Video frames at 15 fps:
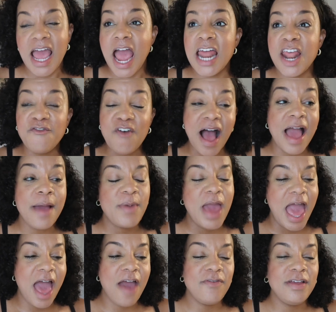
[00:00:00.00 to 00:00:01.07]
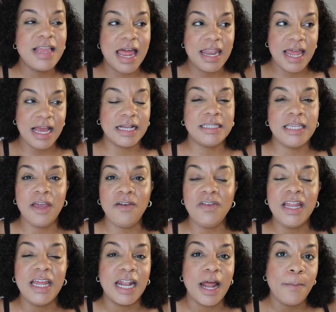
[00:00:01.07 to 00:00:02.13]
And if I'm having that
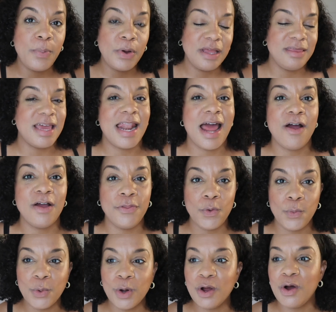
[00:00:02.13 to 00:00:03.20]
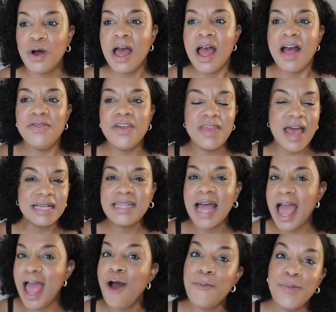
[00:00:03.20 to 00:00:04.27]
negativity and I'm putting that out in the world, then that's
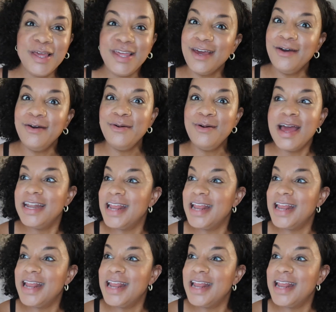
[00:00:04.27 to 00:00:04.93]
not helping you.